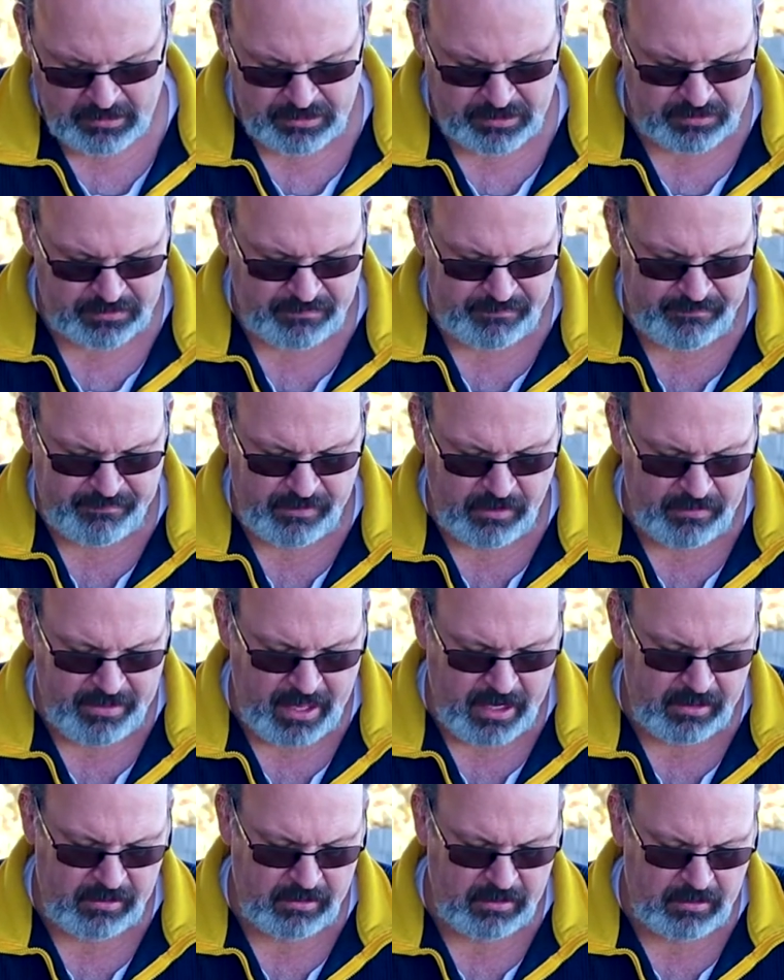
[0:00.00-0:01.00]
Just fill
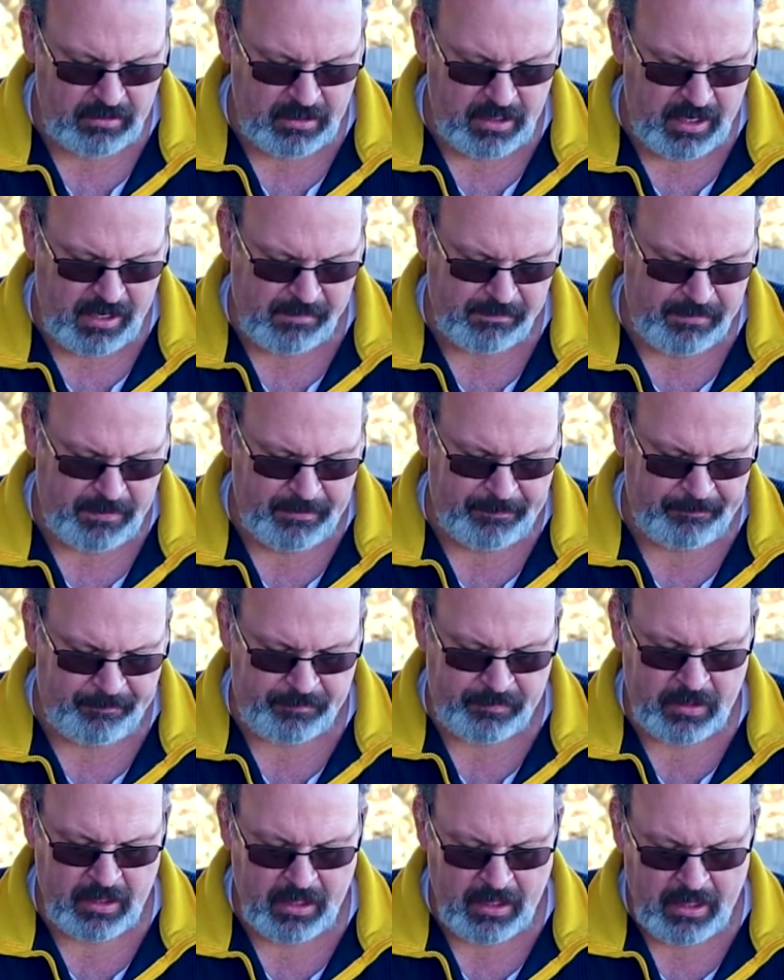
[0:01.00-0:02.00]
that up.
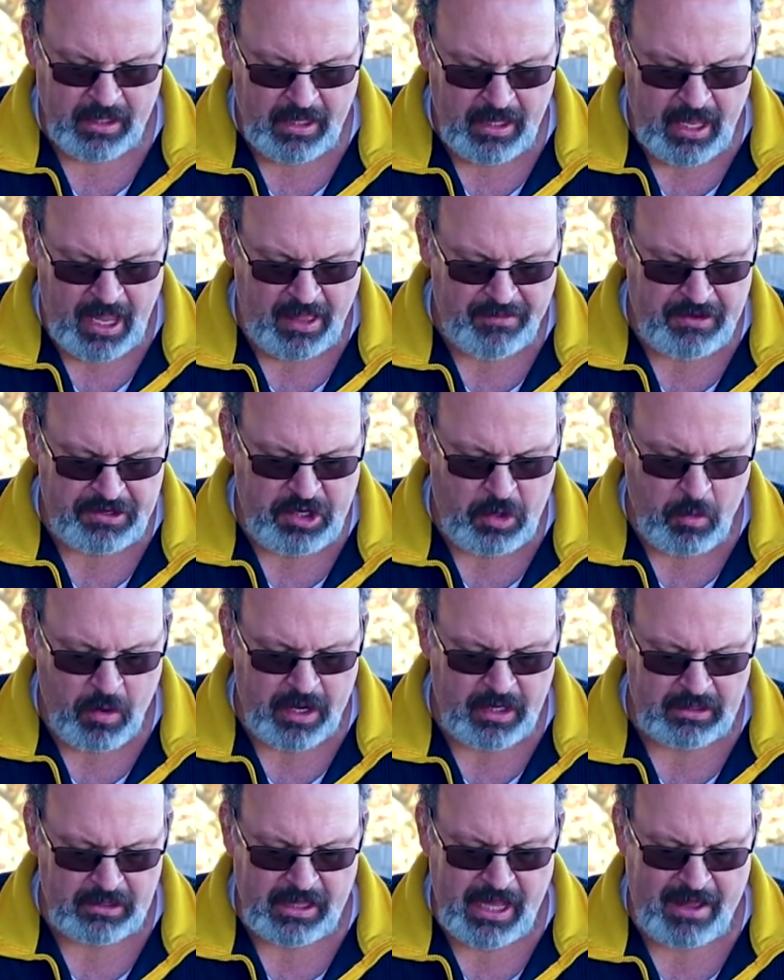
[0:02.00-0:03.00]
And then you
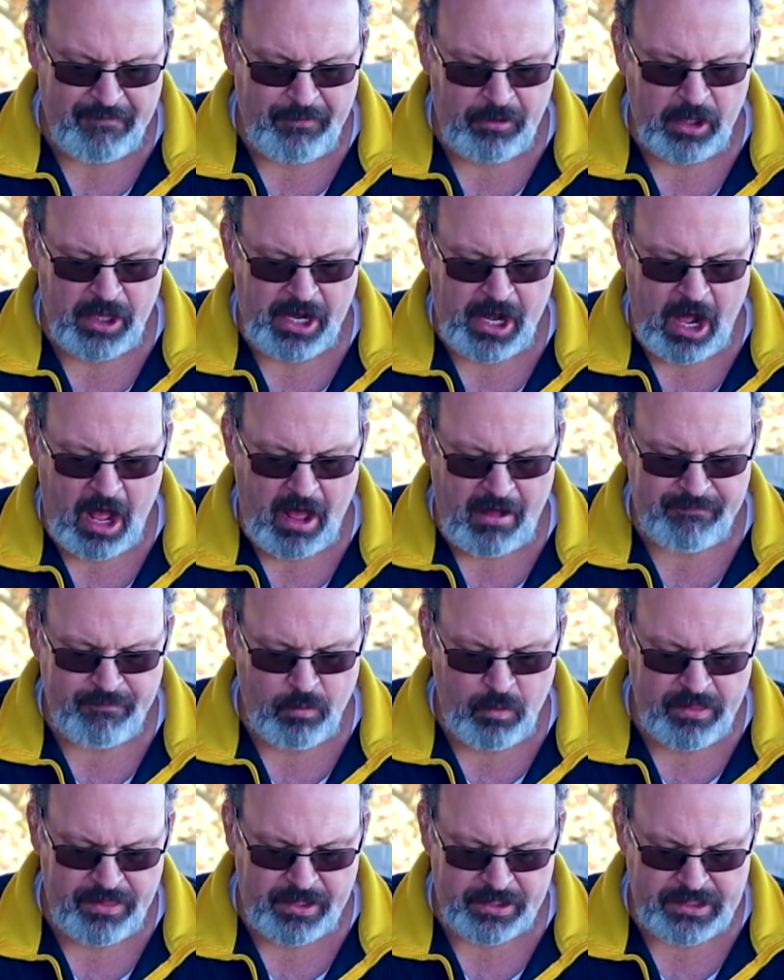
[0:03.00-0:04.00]
want to level it off
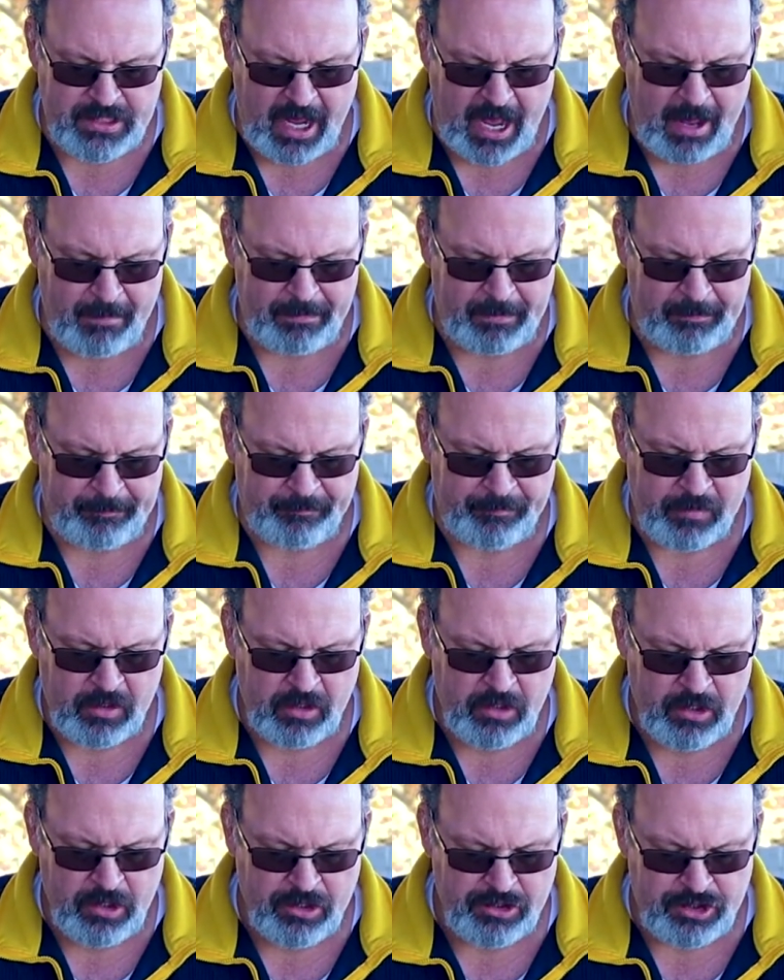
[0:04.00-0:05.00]
with the top
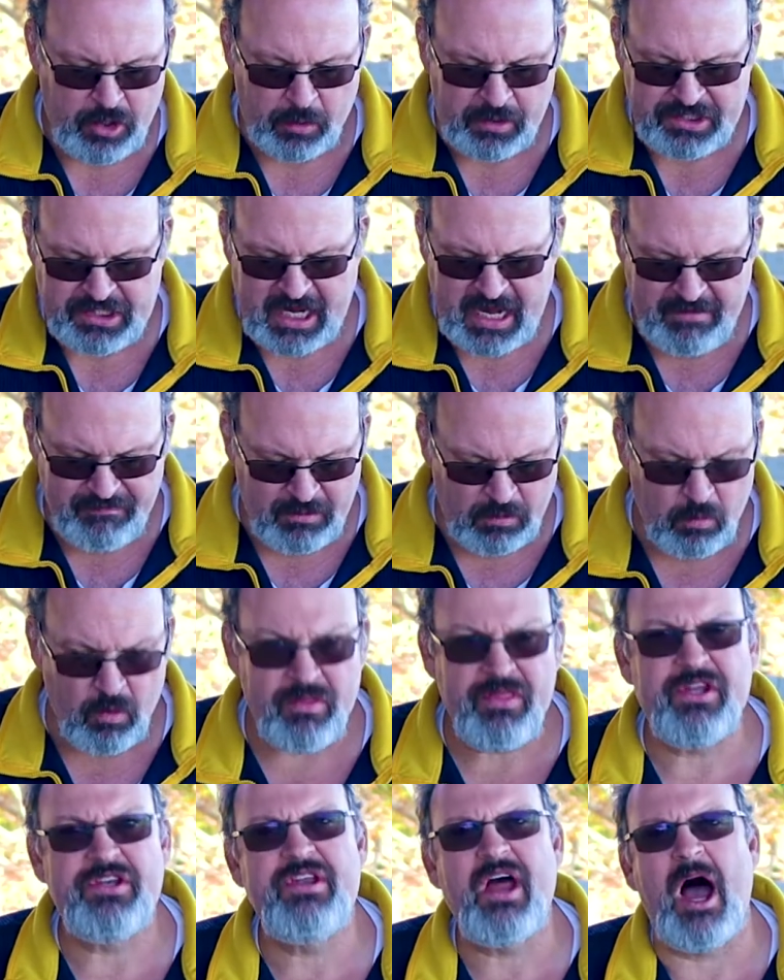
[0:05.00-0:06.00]
so it's even
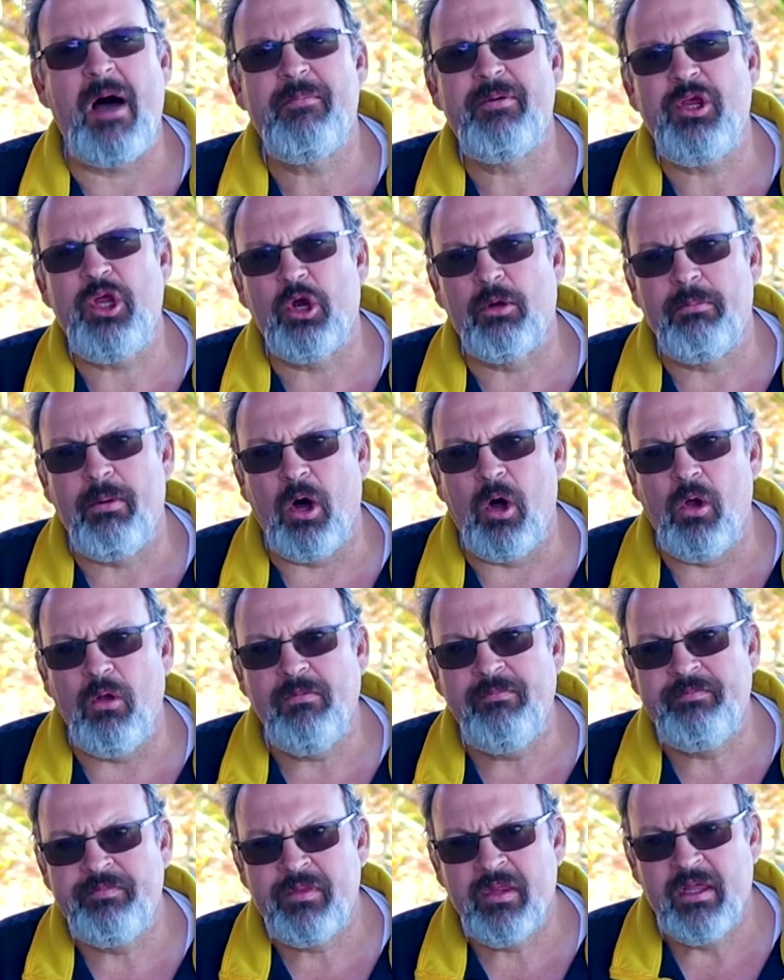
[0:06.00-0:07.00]
with the top of your bowl.
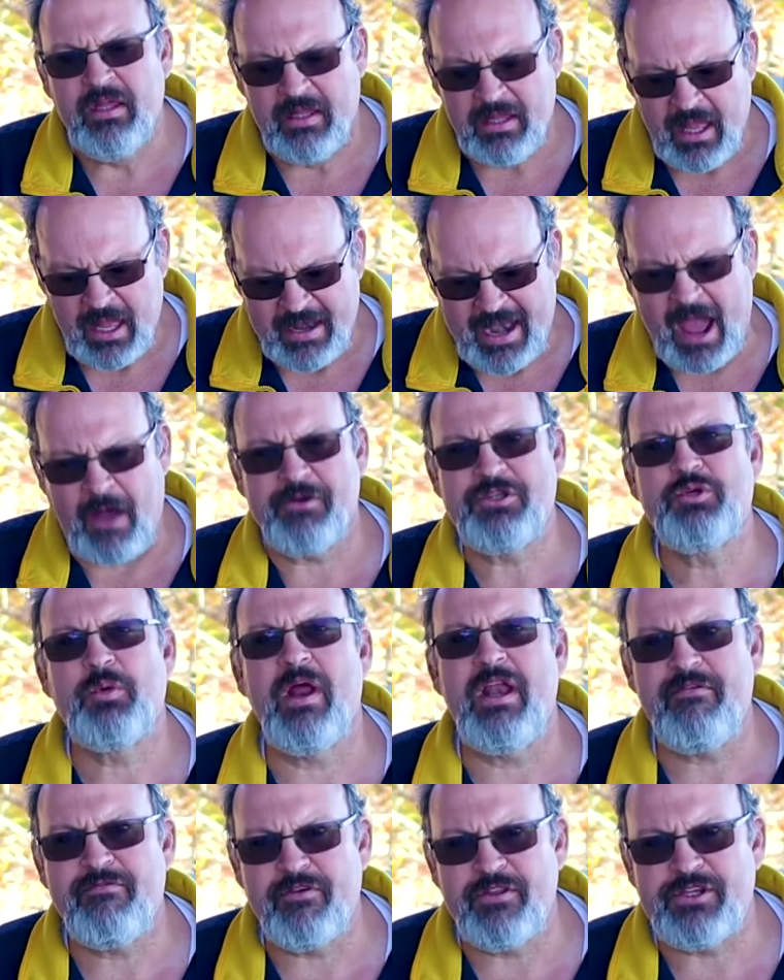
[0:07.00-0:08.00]
Now it's
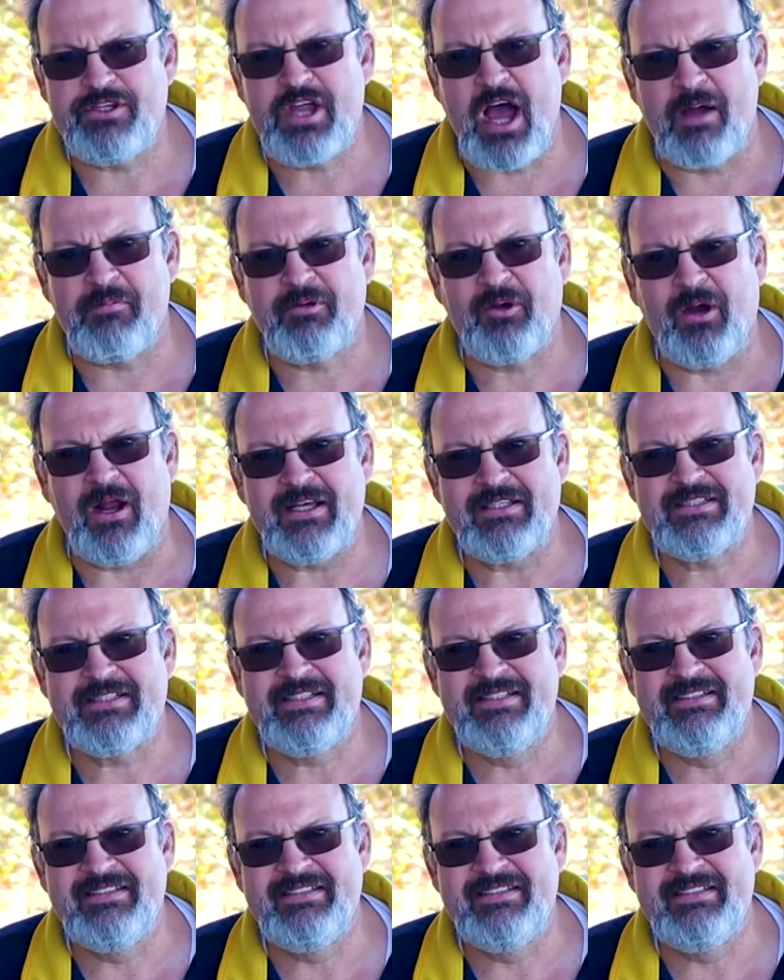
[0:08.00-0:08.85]
ready for the top crust.